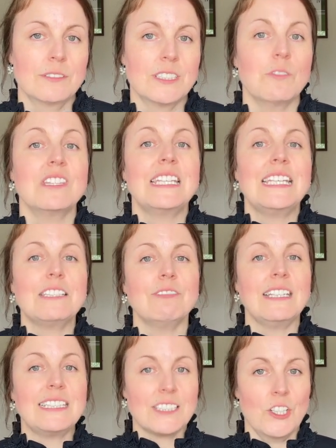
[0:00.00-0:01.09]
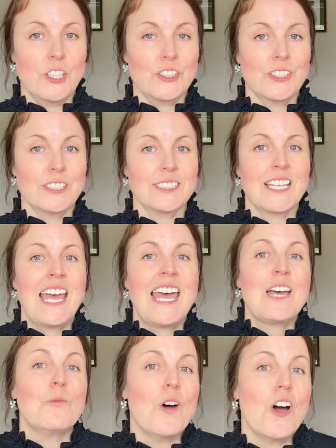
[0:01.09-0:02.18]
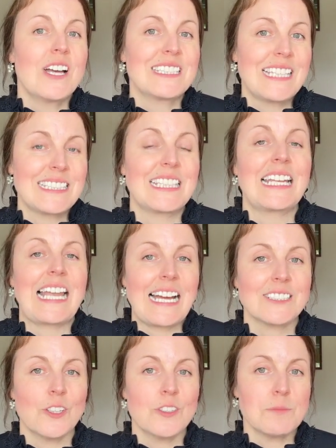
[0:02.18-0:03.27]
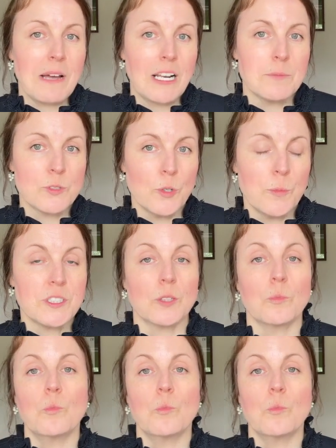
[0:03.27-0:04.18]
So these researchers were assessing lactose malabsorption,